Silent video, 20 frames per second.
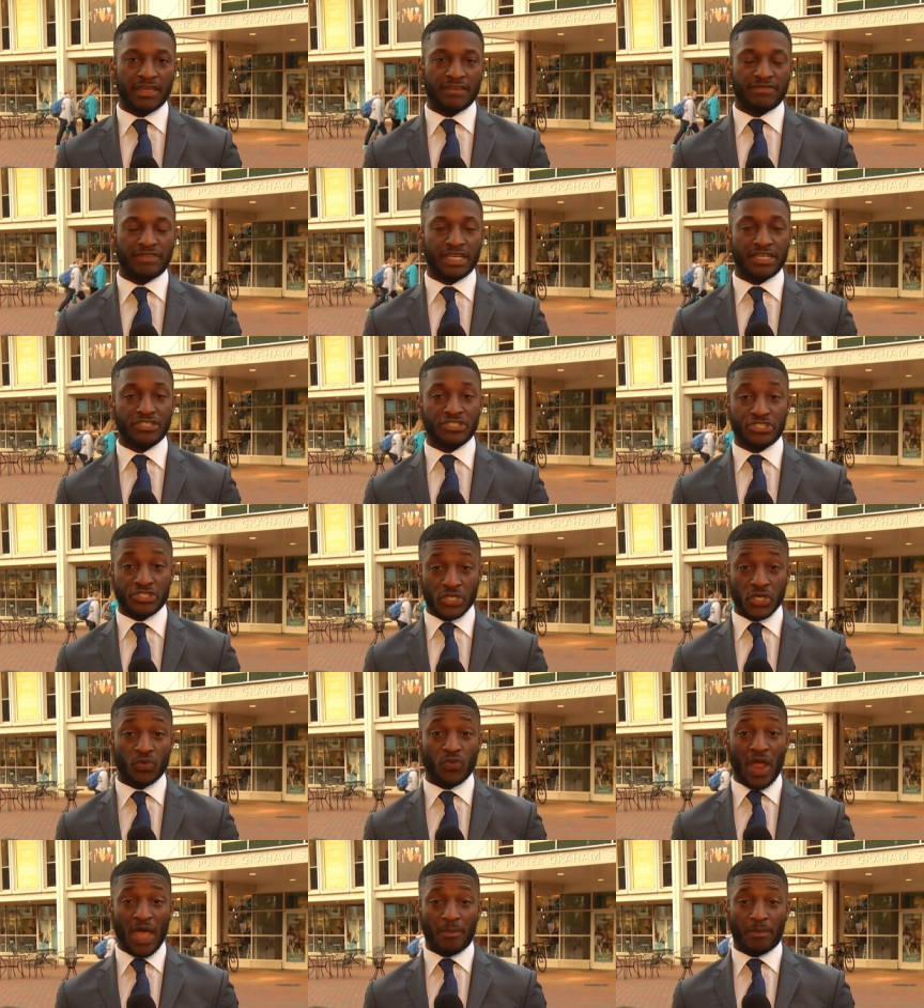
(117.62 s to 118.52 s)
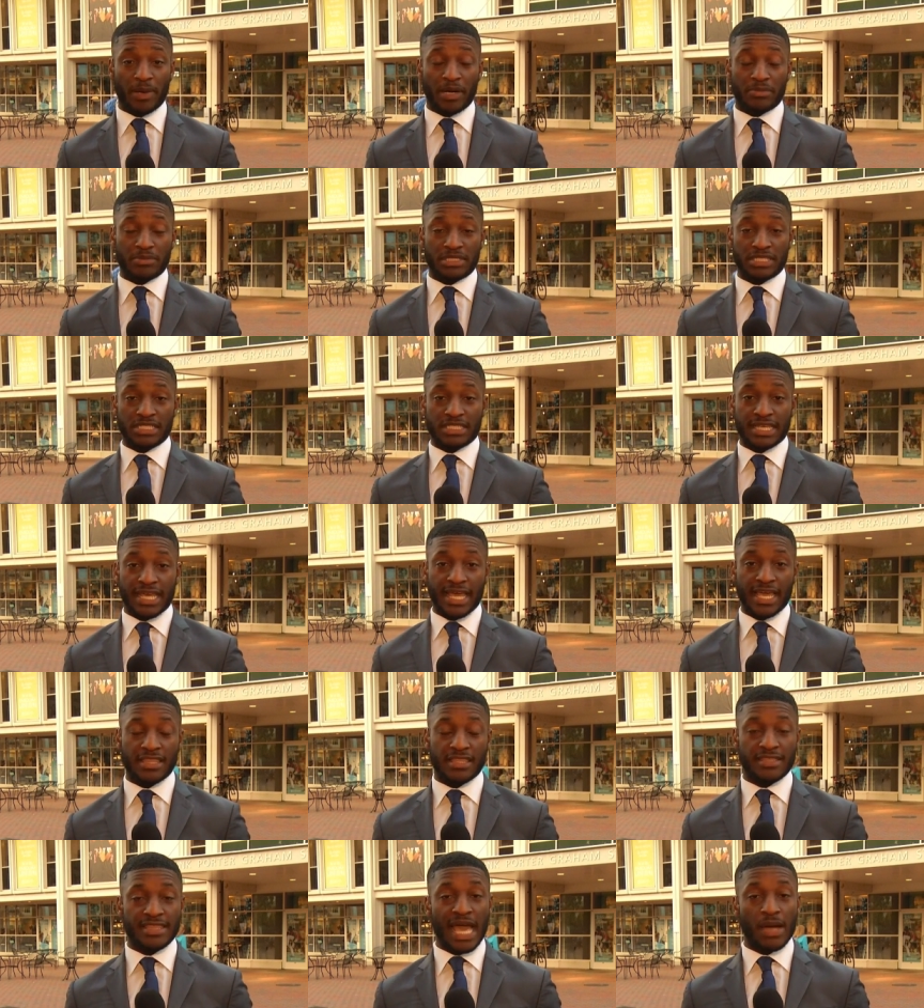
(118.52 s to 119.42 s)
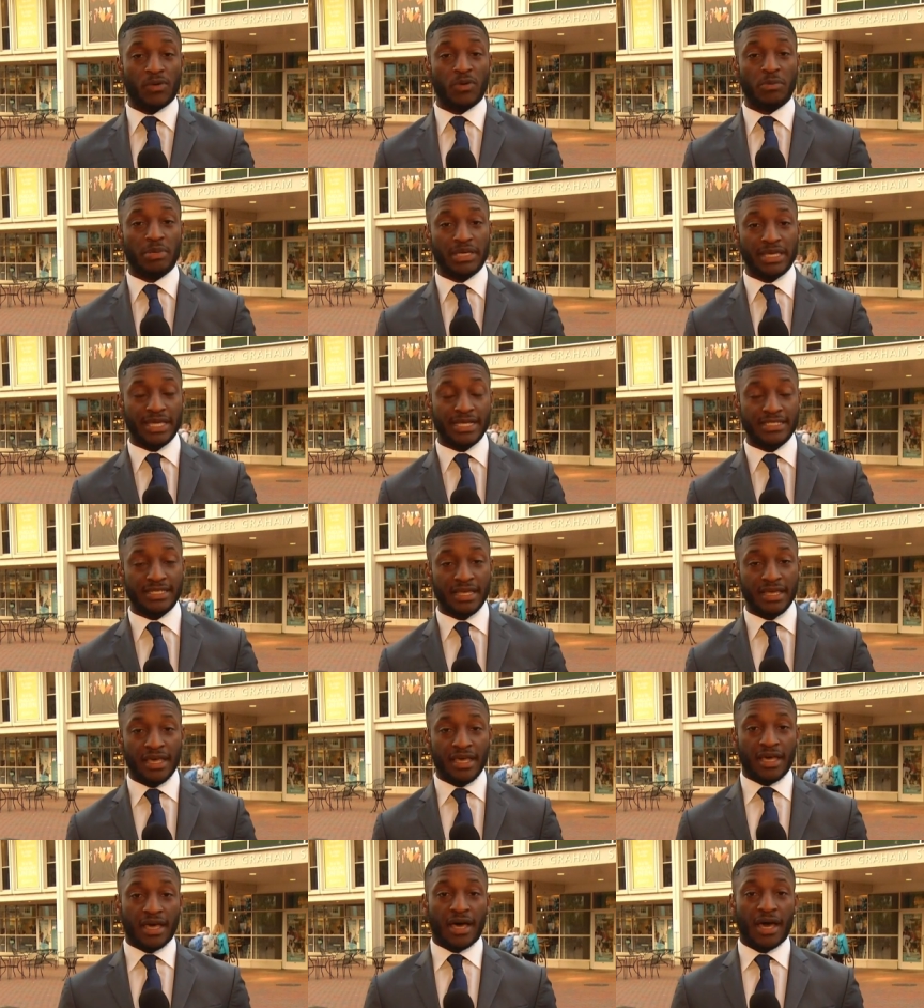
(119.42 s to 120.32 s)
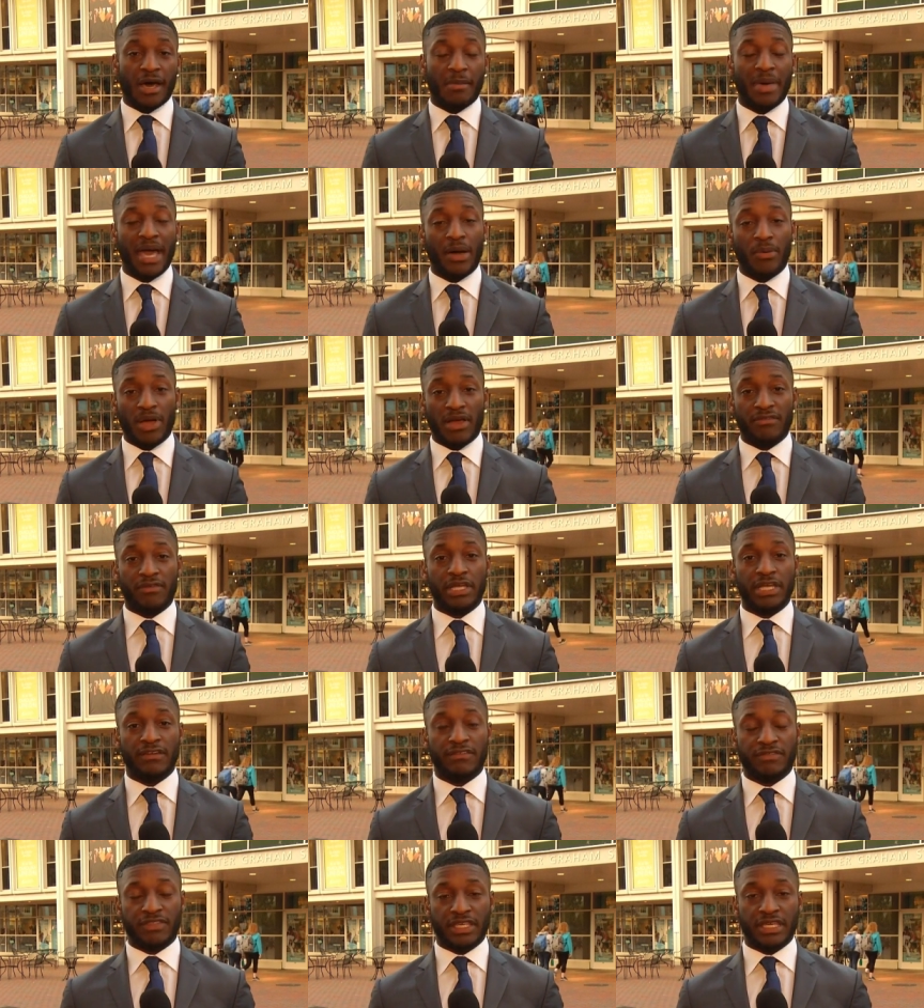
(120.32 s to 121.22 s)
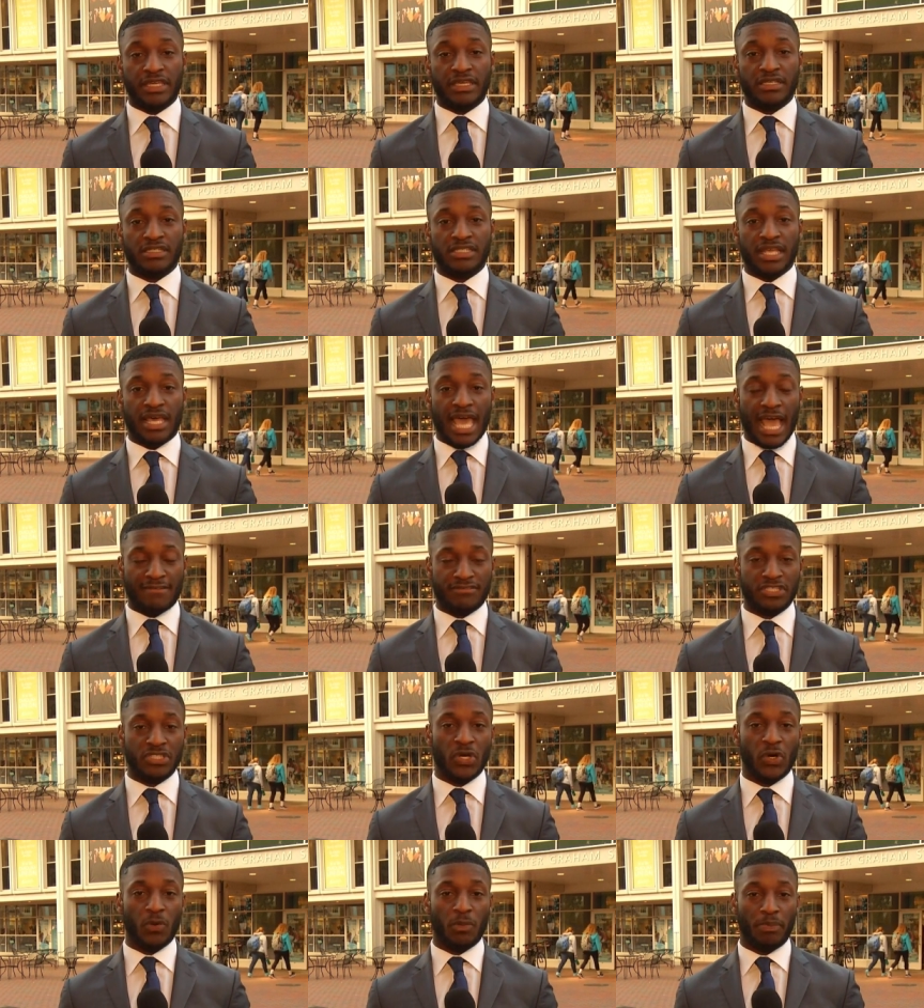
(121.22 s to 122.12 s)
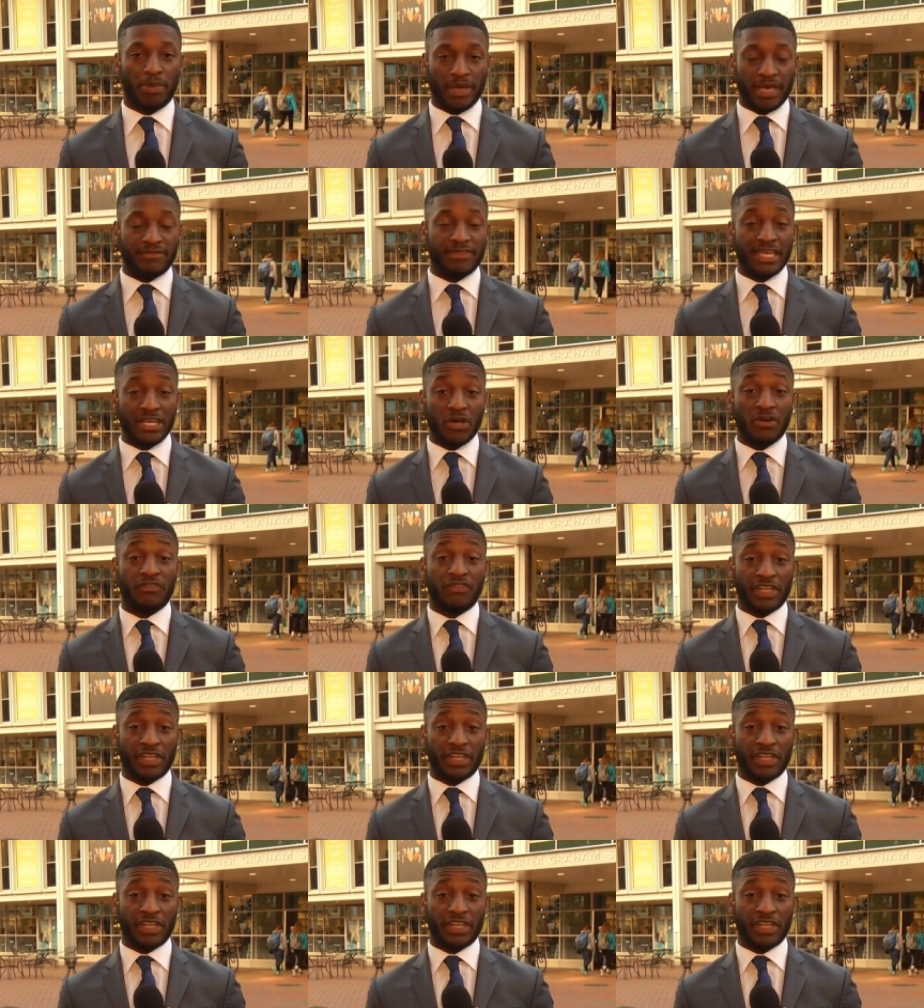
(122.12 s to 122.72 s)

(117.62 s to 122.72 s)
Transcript: If they do wrap up today, then that would be it. Um, however, if things have to go, if they don't